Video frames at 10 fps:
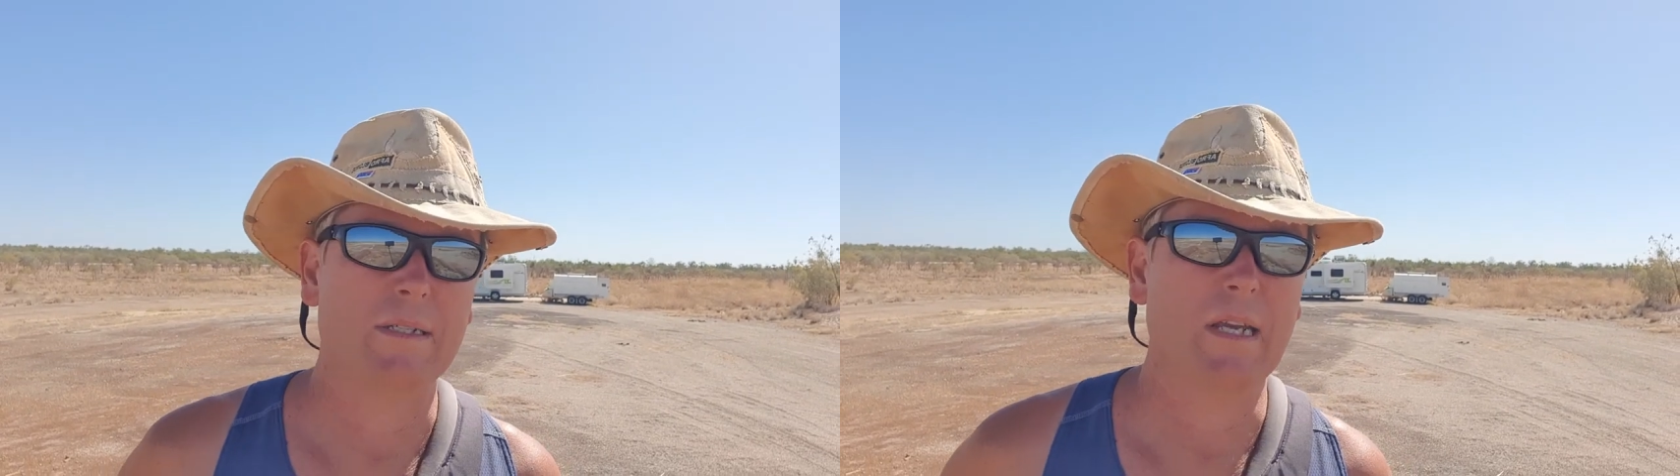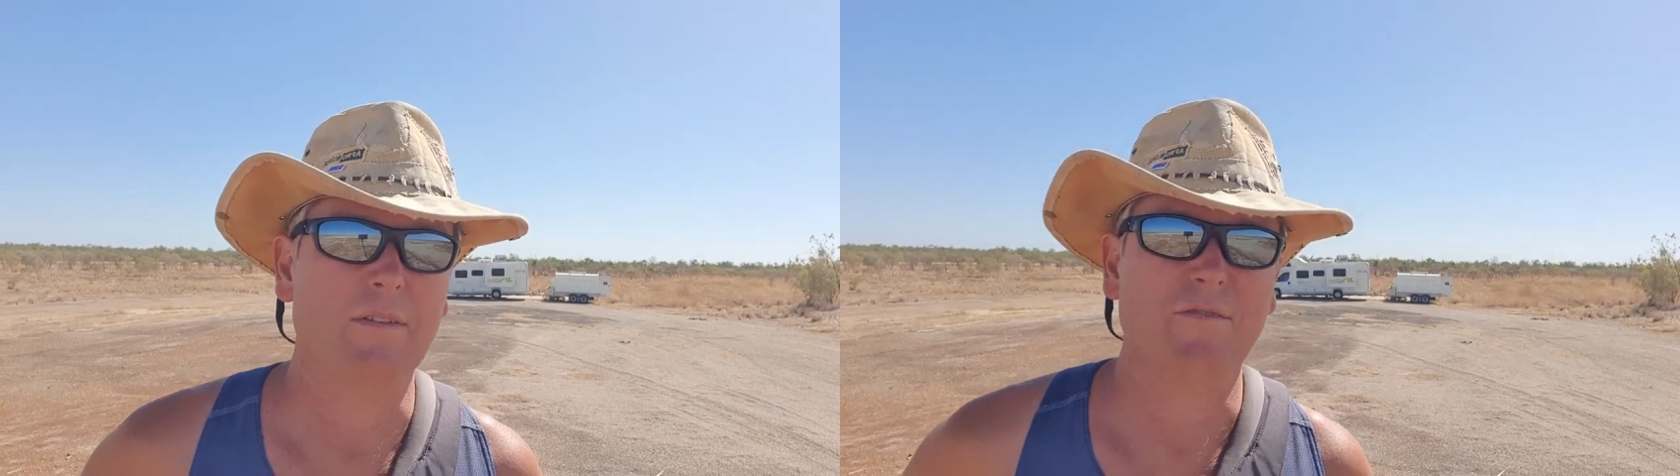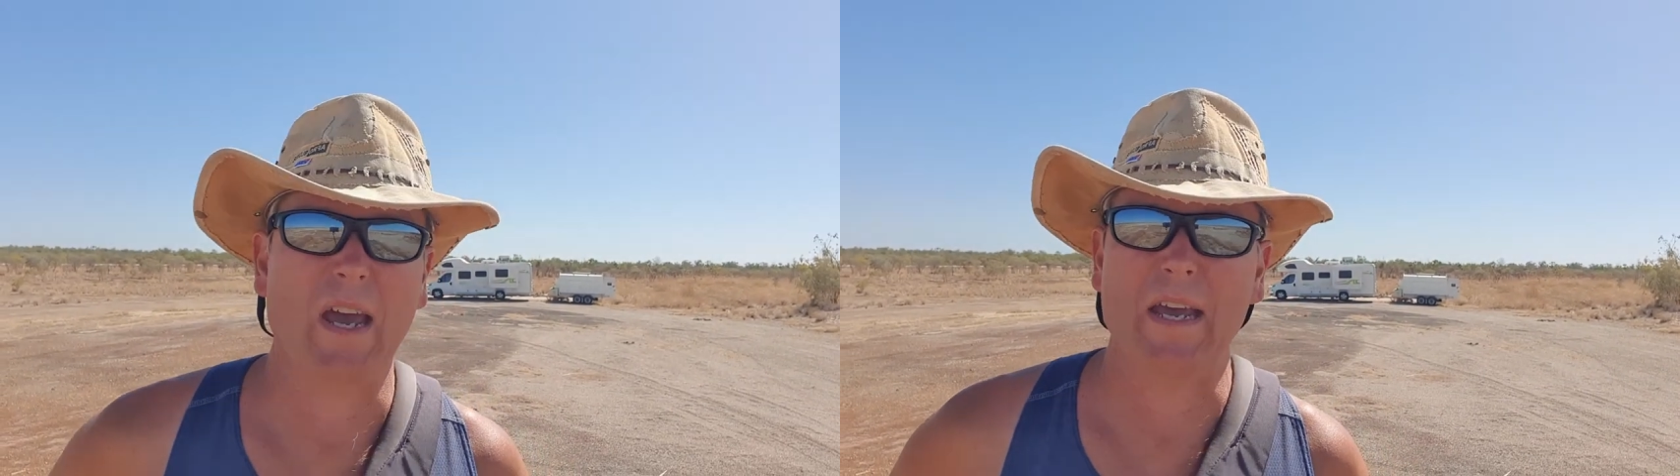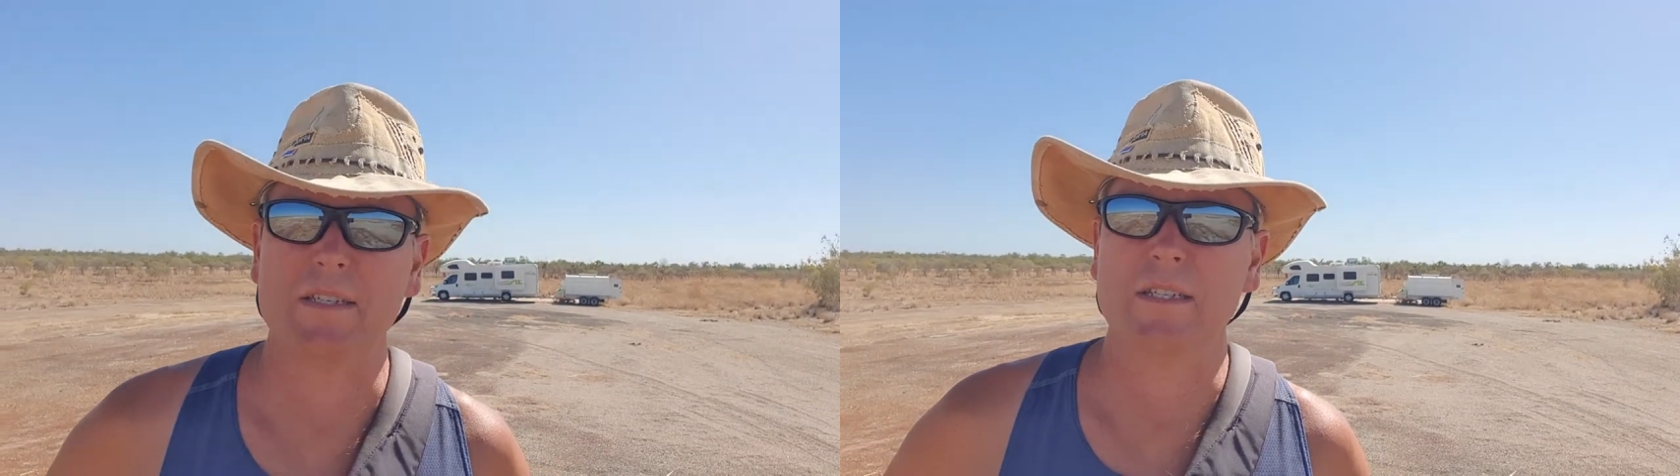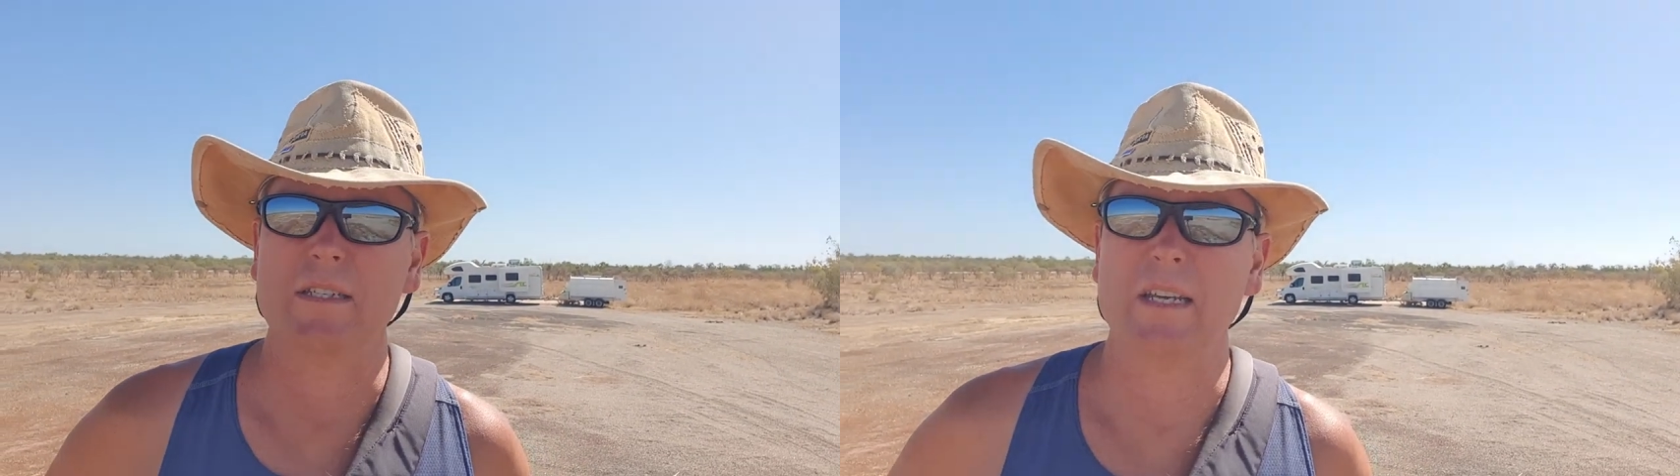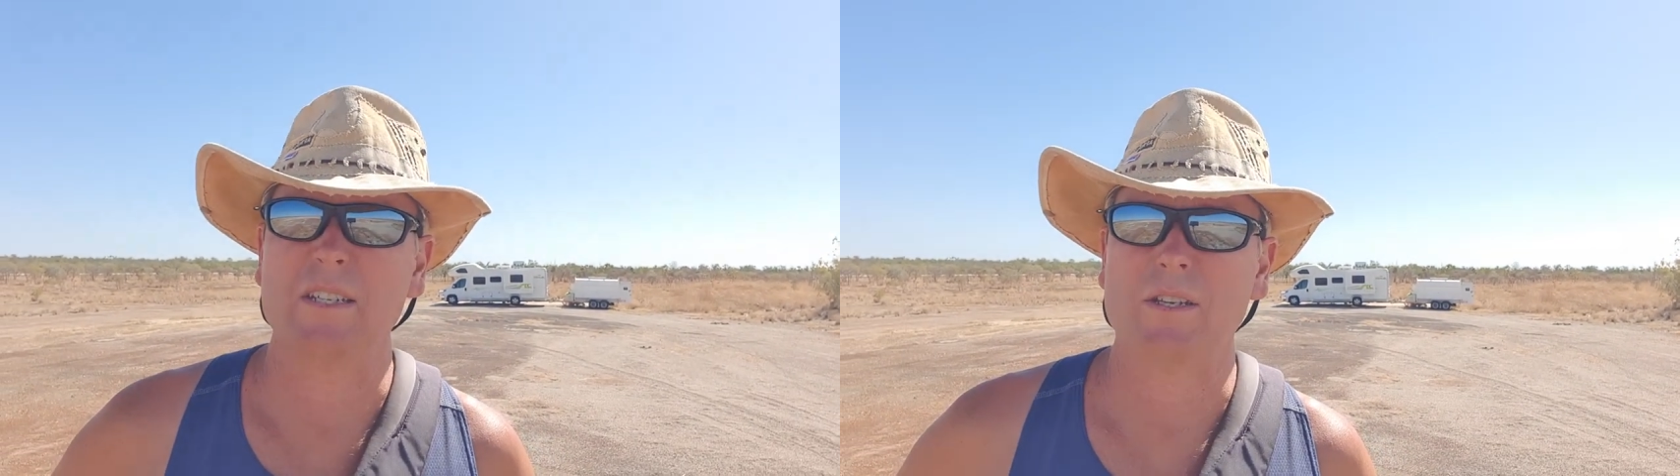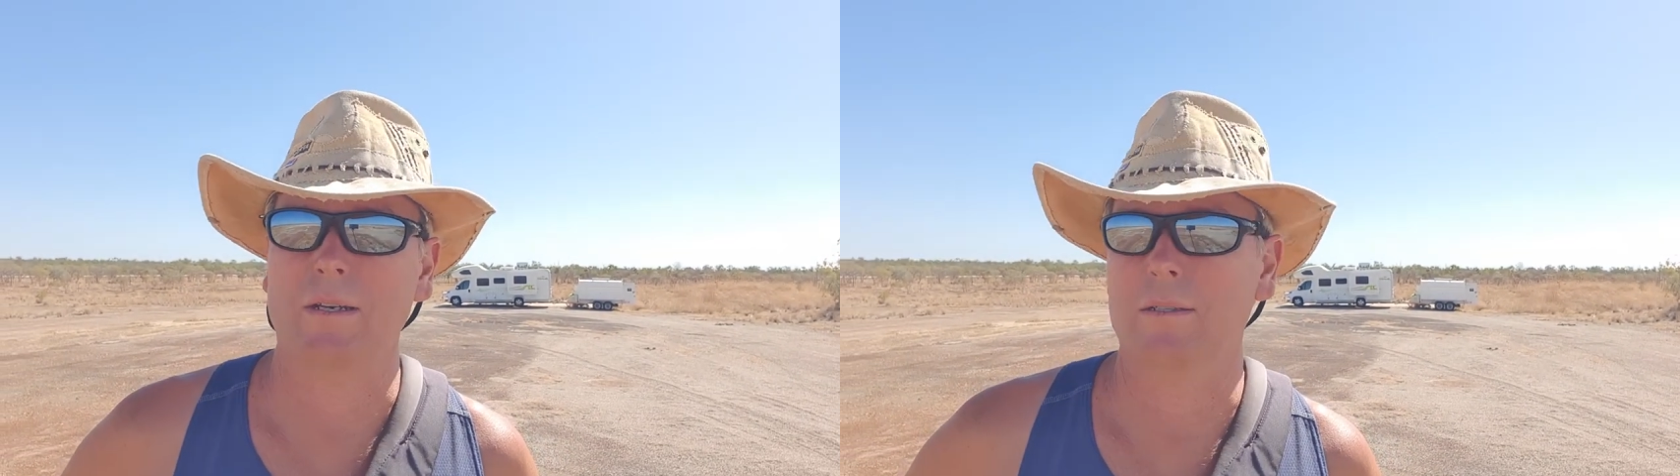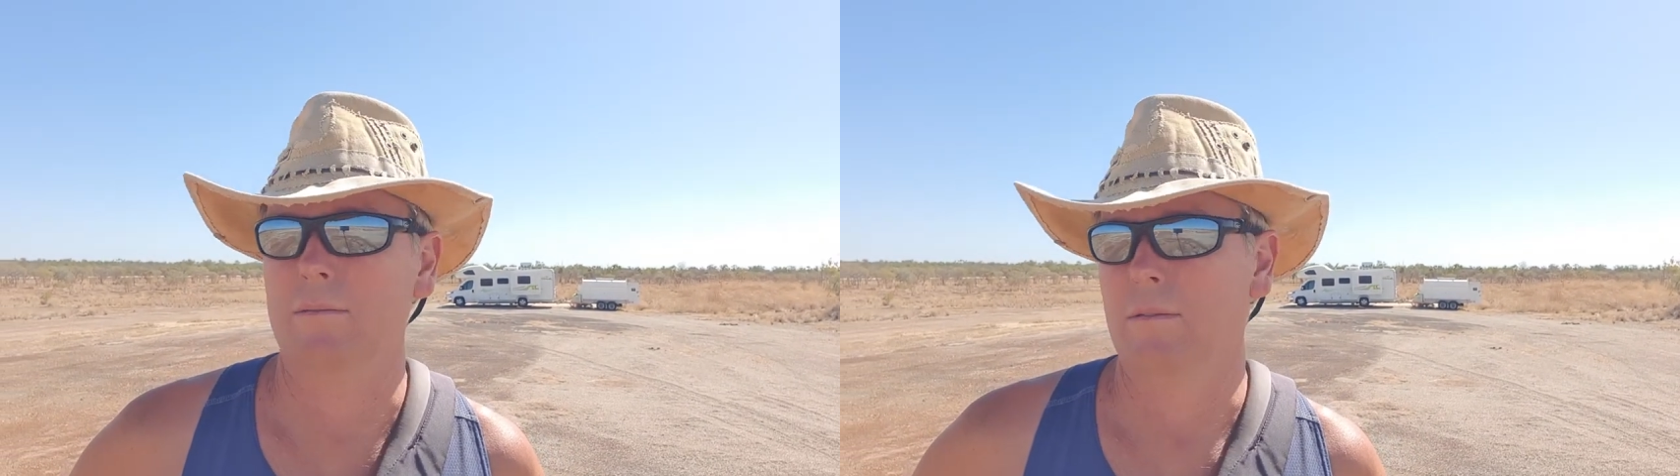10 vans in there,
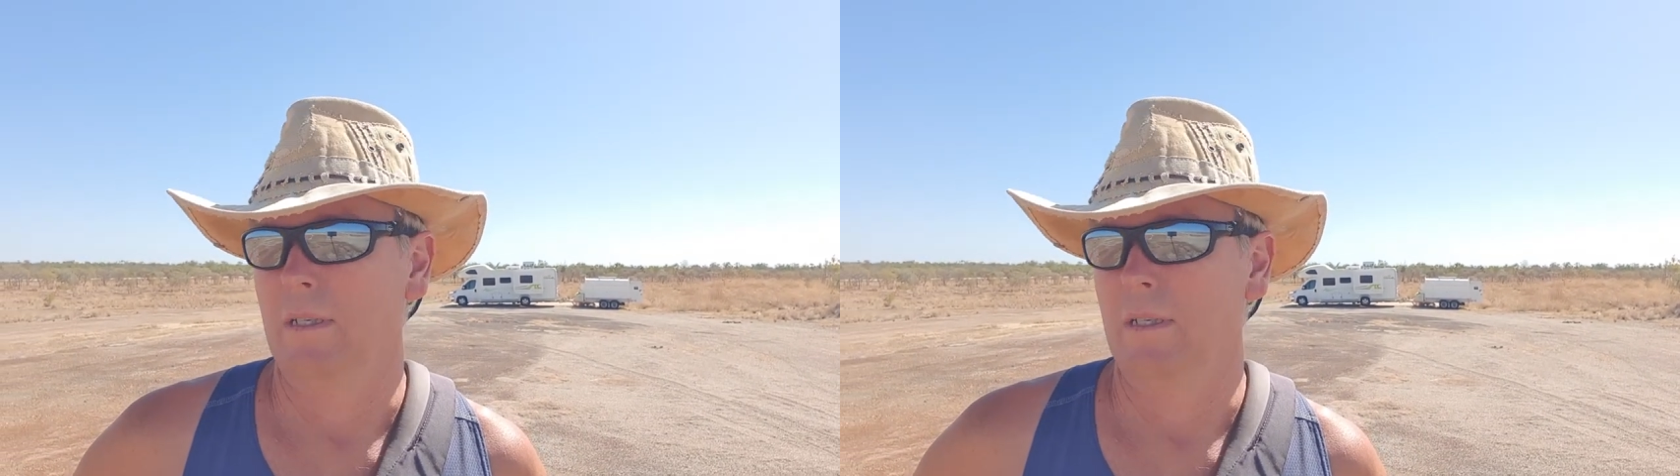so